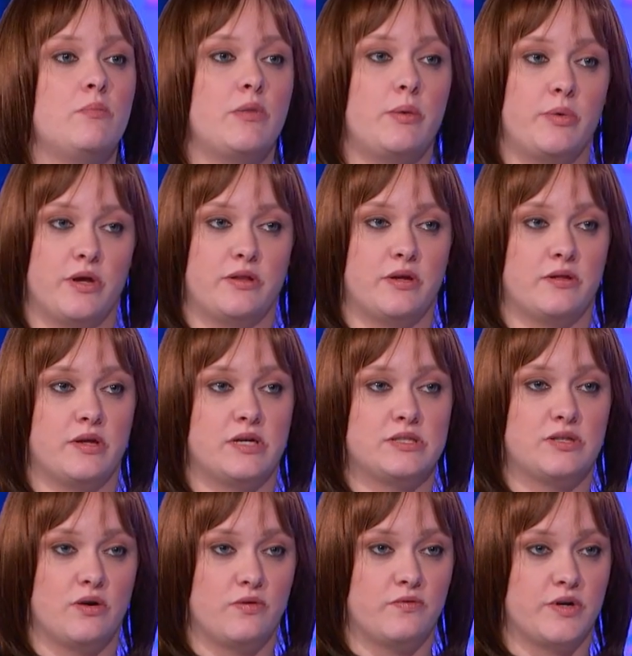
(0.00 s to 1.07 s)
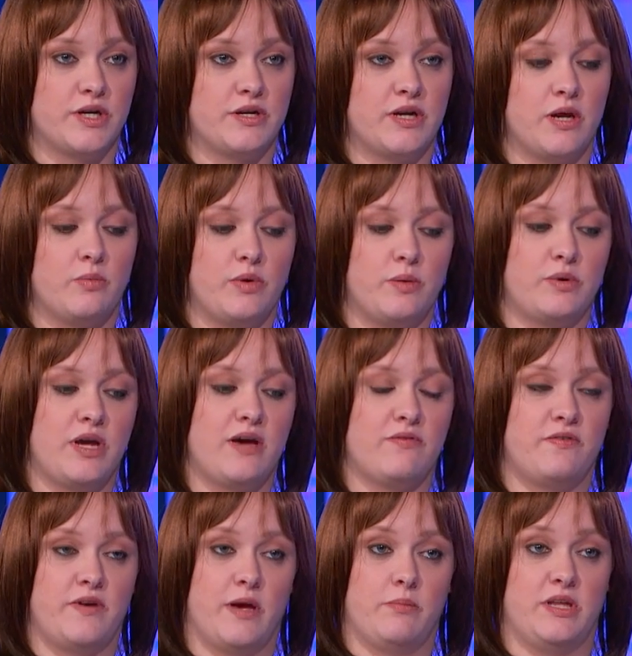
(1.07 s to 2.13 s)
my brother in laws over and we would have a
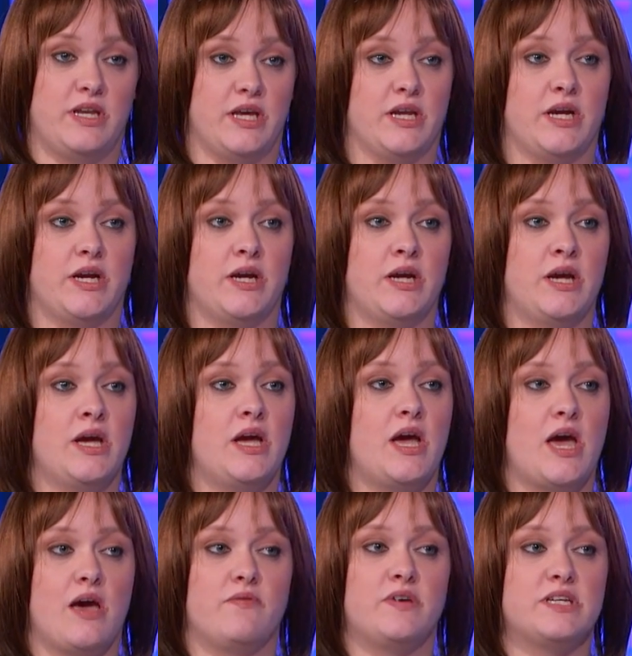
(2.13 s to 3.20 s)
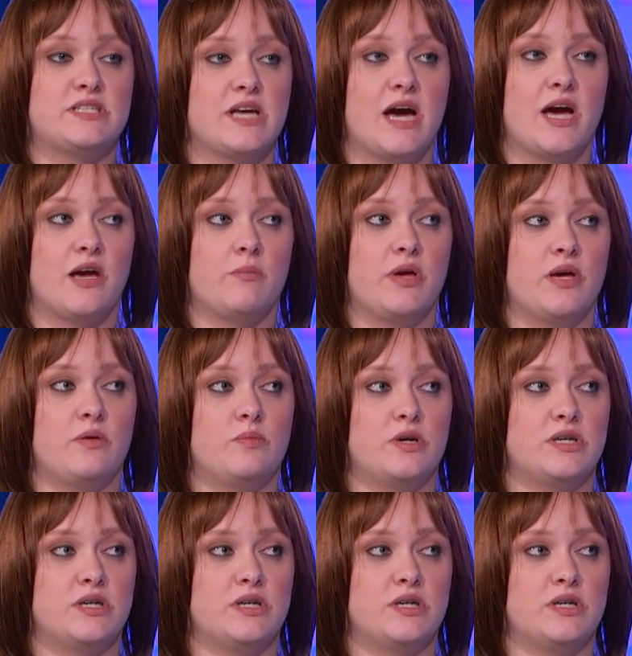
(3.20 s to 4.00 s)
family dinner every time it